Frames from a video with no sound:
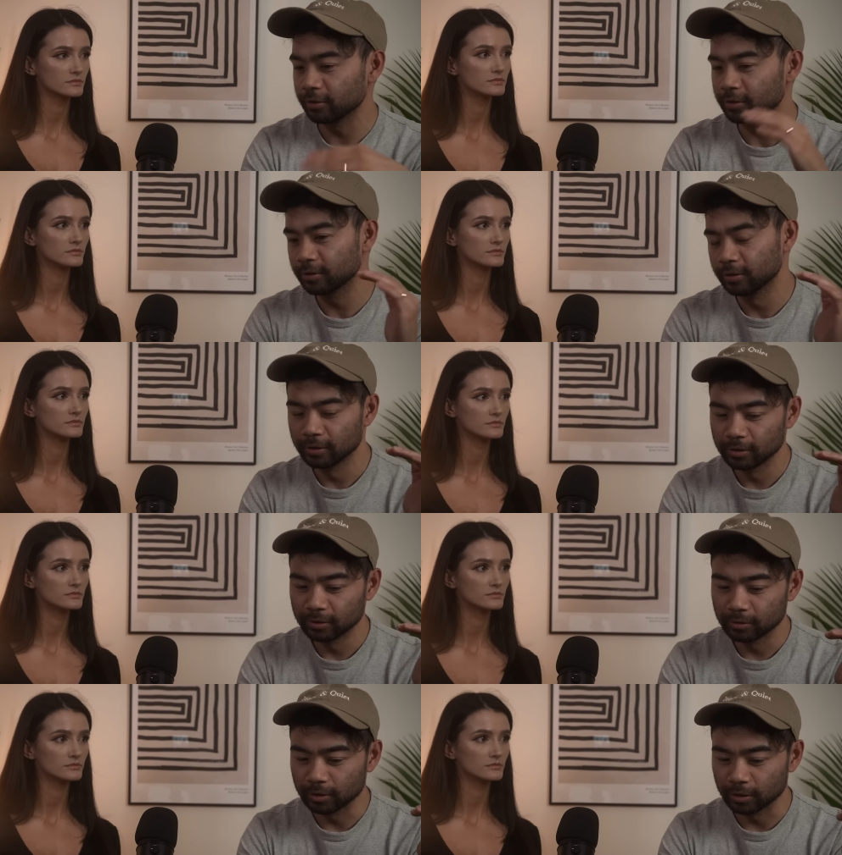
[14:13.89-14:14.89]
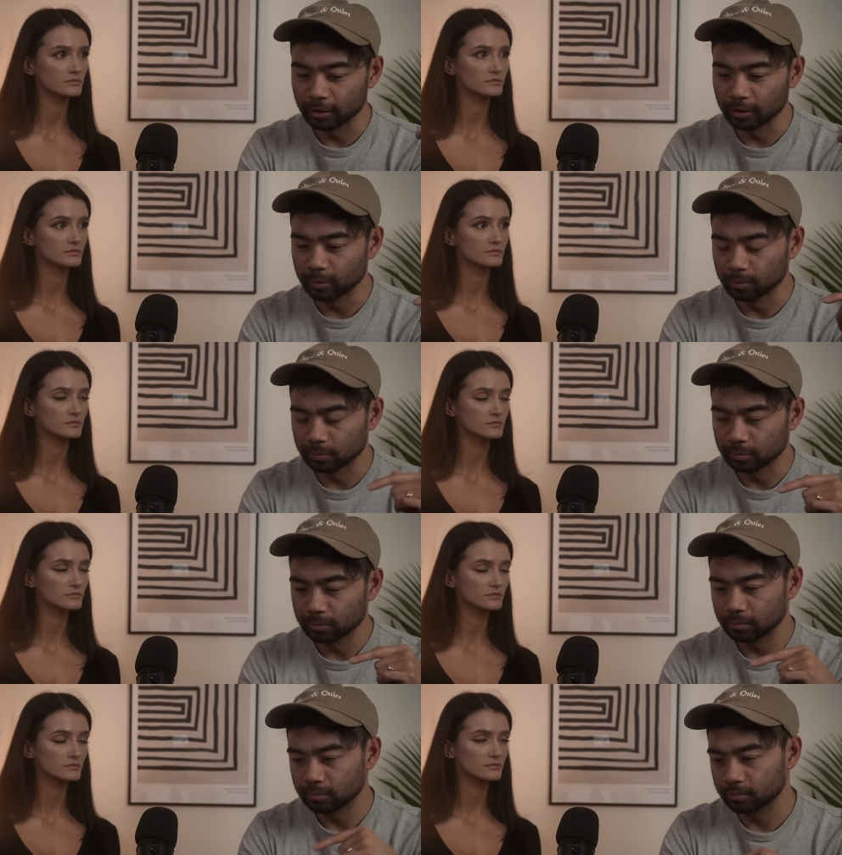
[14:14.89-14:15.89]
Speaker 1: I think
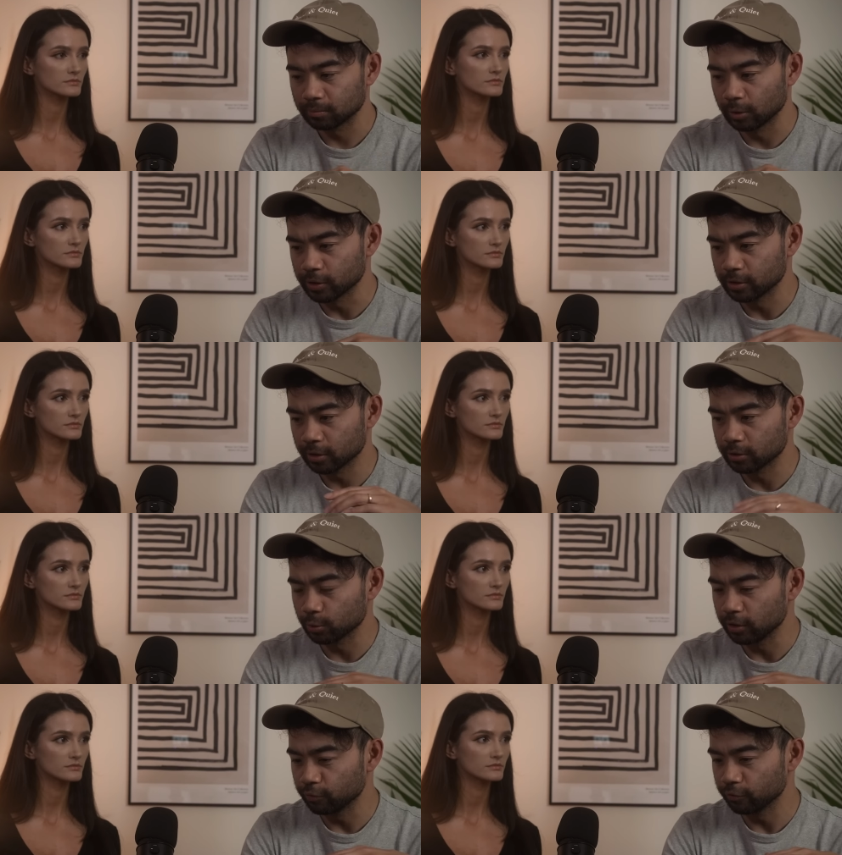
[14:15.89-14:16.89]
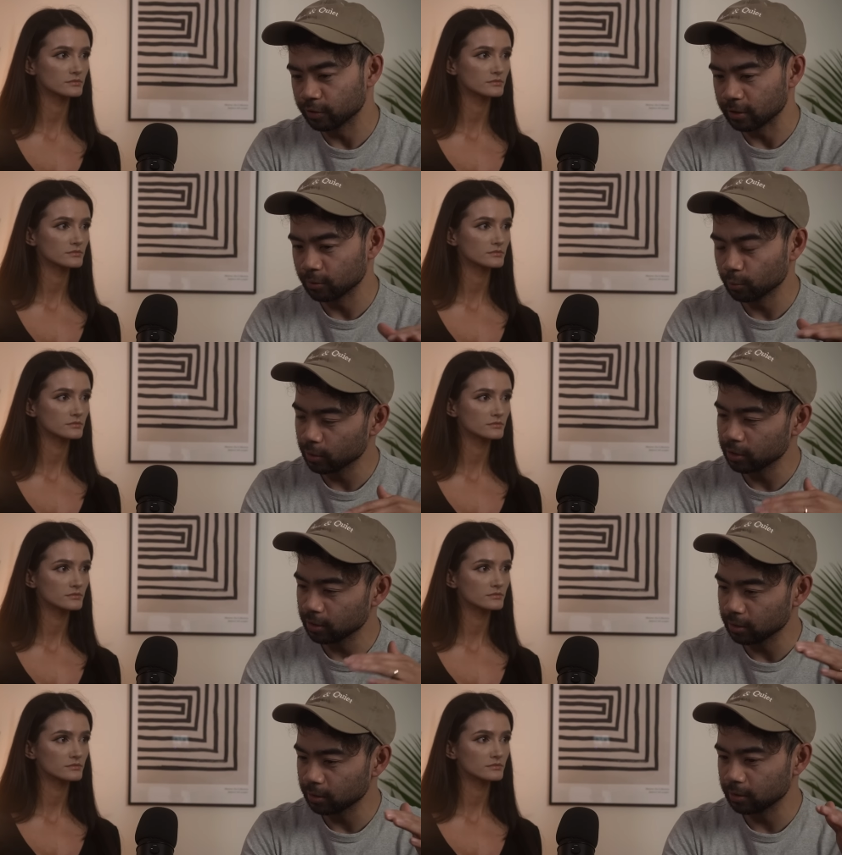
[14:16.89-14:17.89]
um, it was until 2015 when
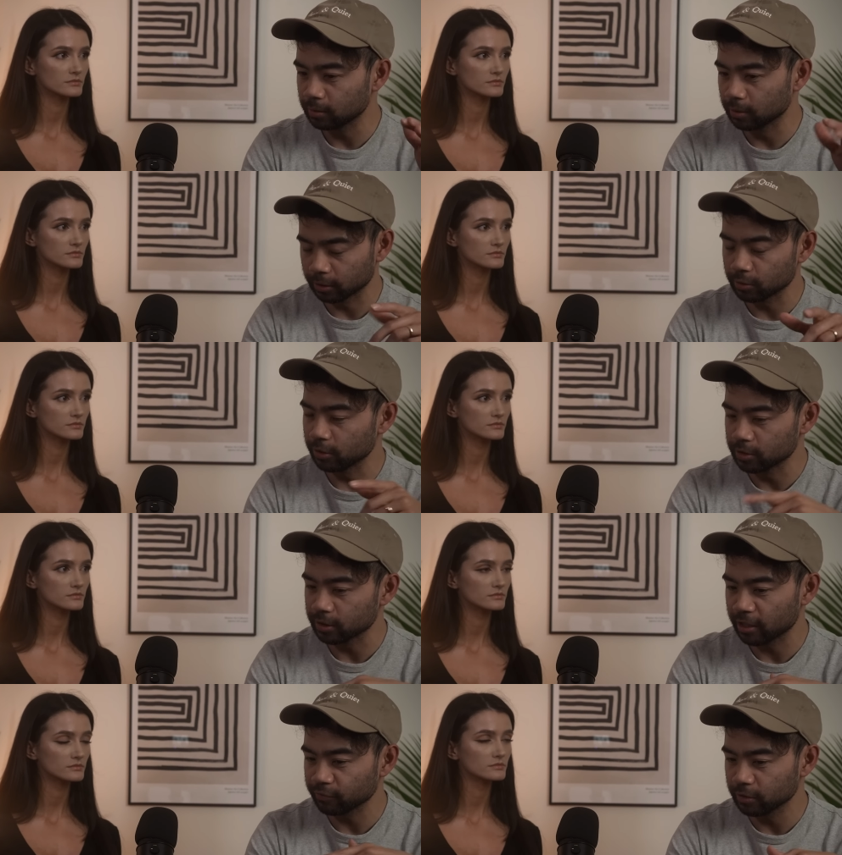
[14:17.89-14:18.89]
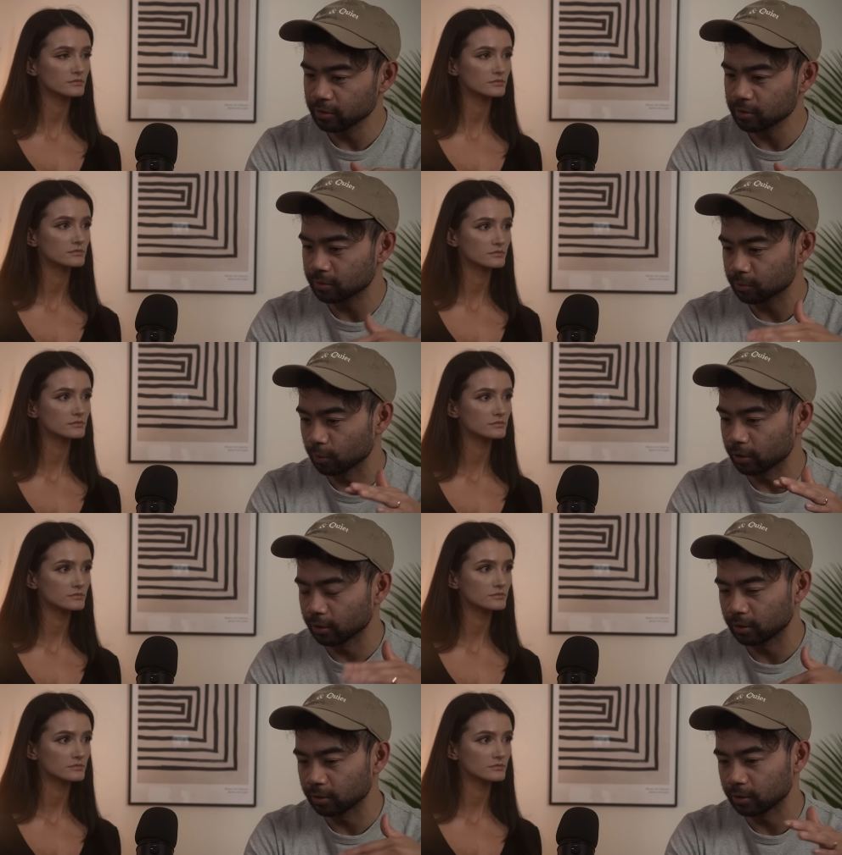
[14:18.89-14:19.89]
he like two years after this
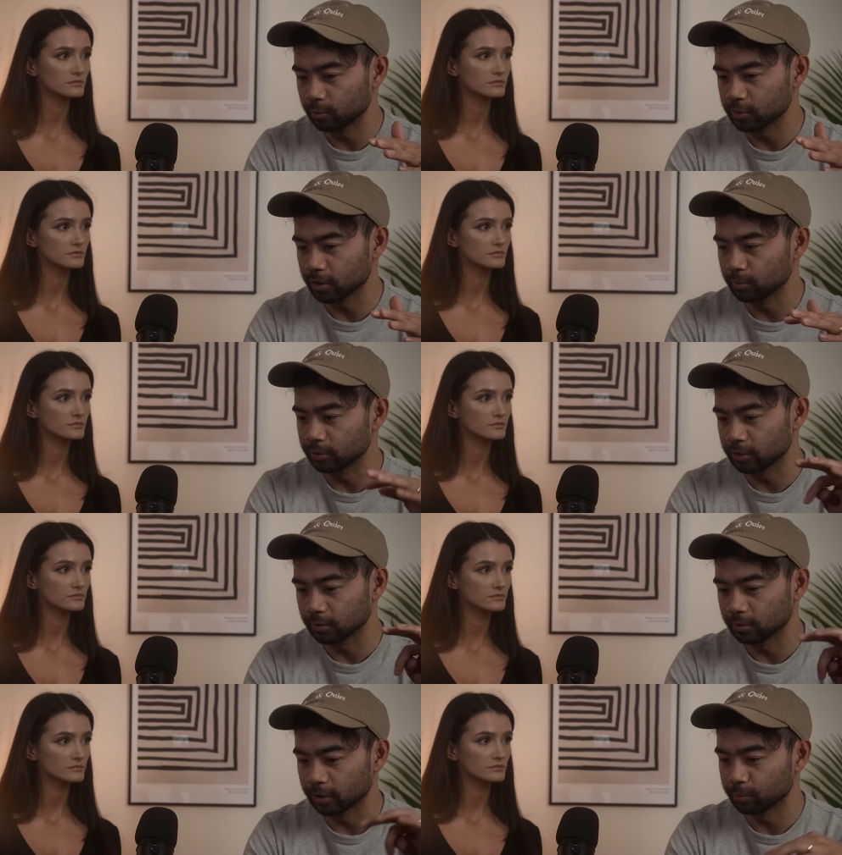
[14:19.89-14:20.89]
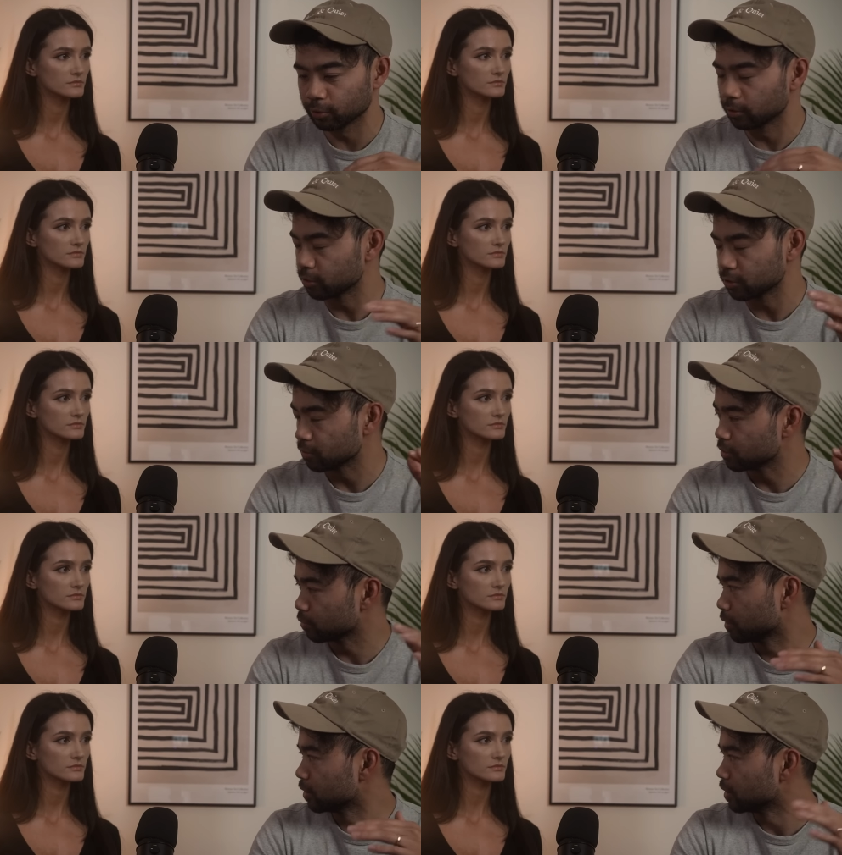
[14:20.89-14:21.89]
where he was able to like put out his shoes
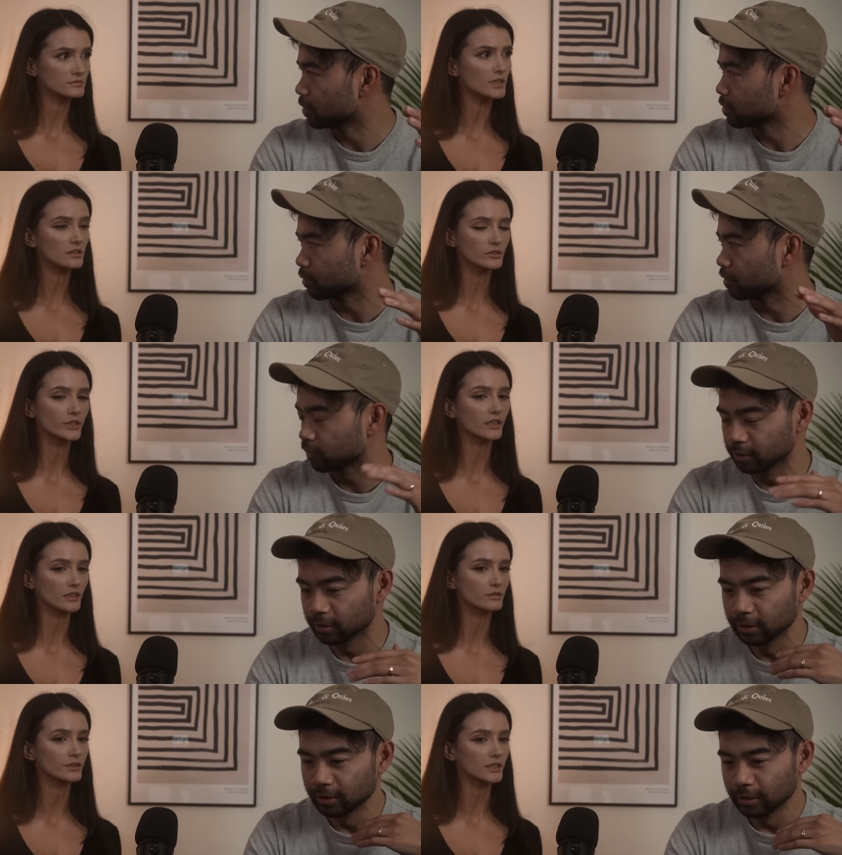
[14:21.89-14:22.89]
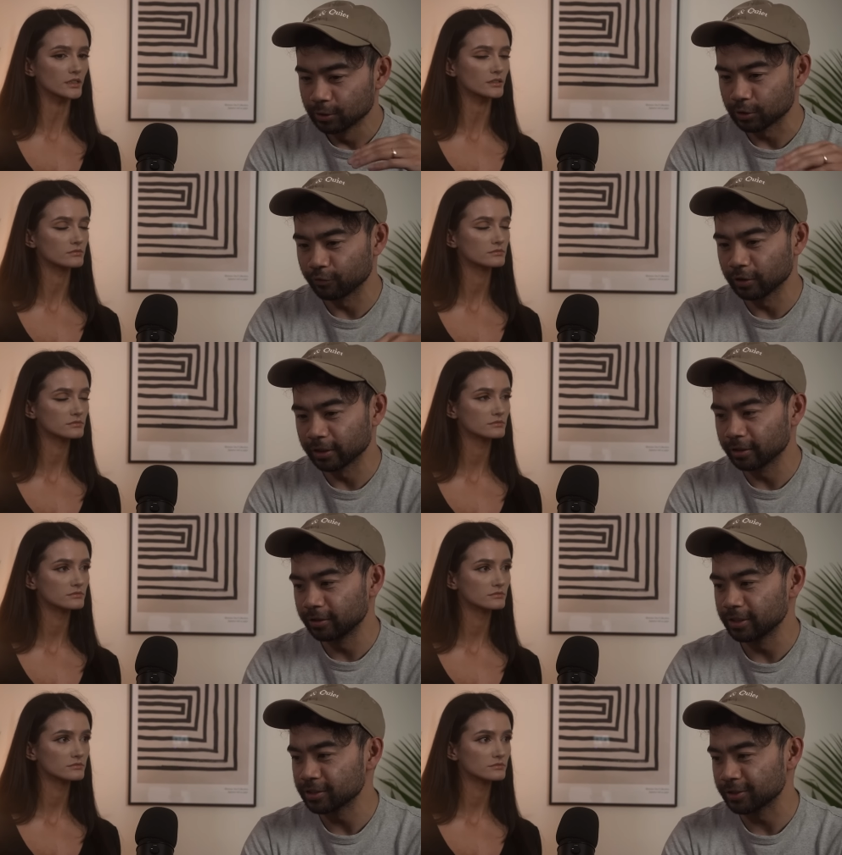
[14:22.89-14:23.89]
with Adidas. Oh, okay, okay. So I feel like
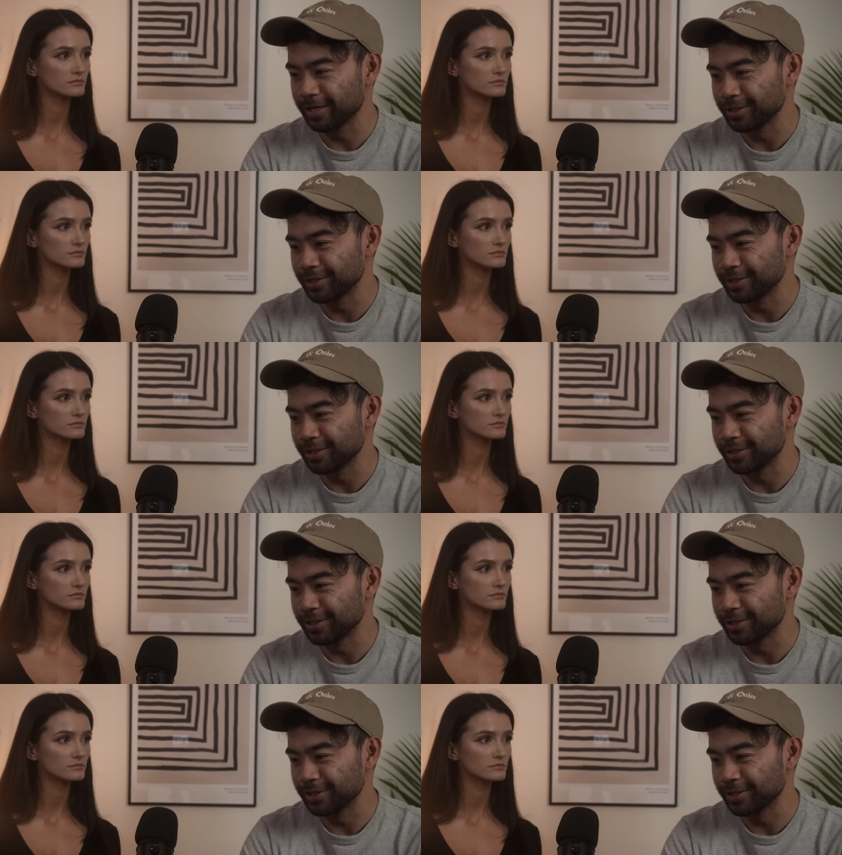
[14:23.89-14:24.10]
in this